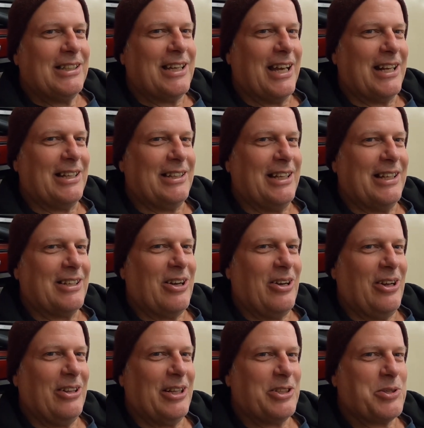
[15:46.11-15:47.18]
kind of like,
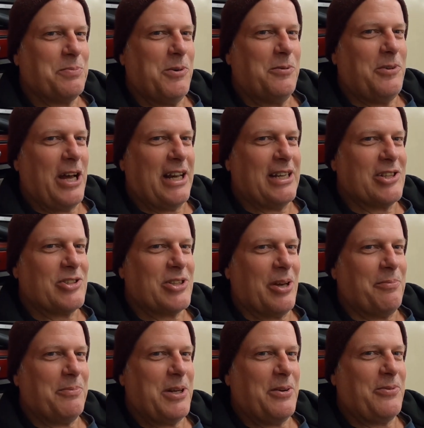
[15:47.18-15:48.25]
oh, let's move on to
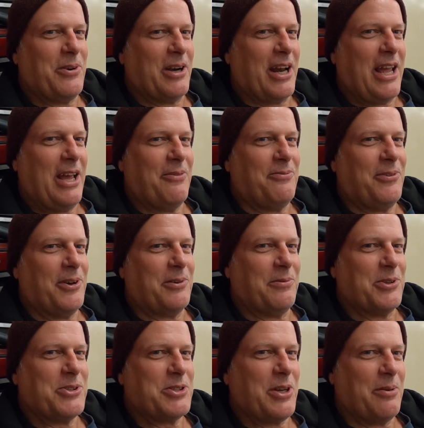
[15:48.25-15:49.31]
something different and have fun
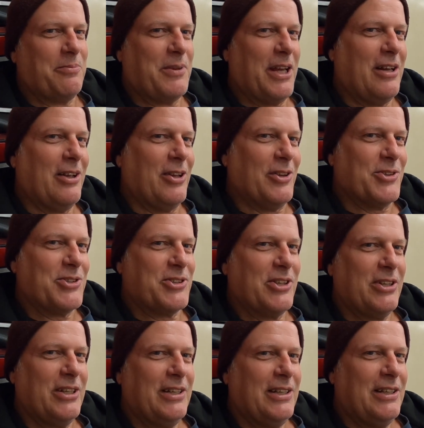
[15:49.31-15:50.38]
with something
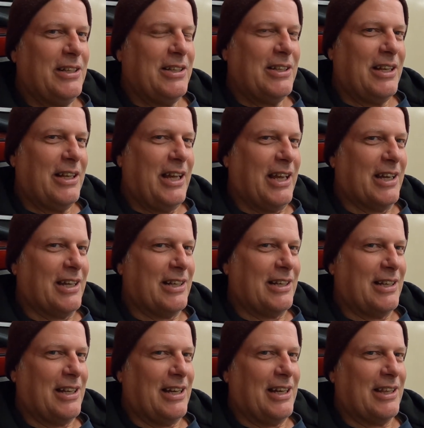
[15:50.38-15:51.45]
else.
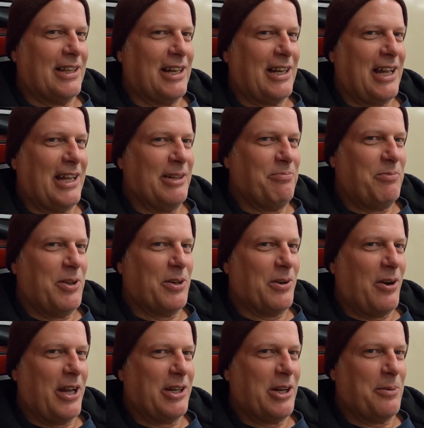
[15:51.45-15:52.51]
And then I, you
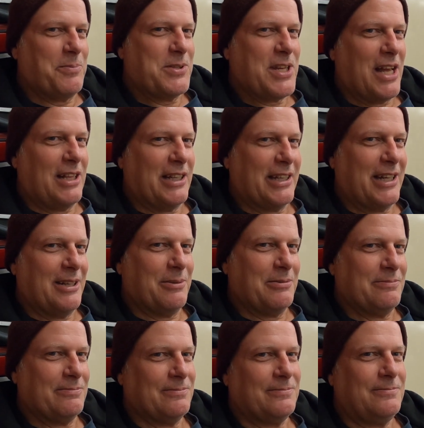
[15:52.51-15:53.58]
know, end up selling it
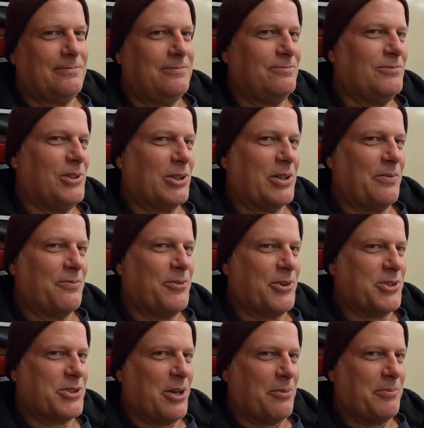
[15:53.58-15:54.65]
and looking
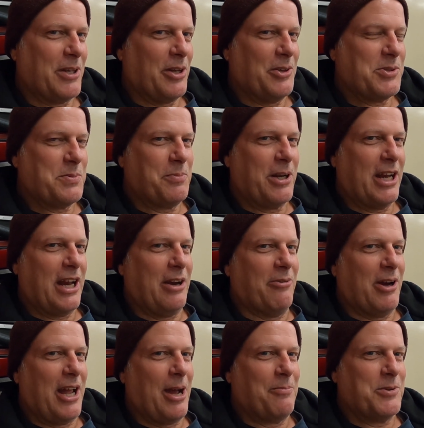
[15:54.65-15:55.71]
for something else. But
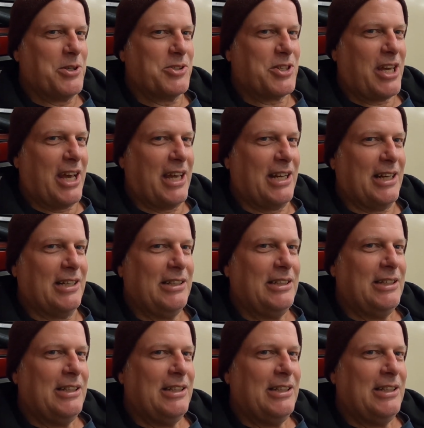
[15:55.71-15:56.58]
anyway, I'm just kind of,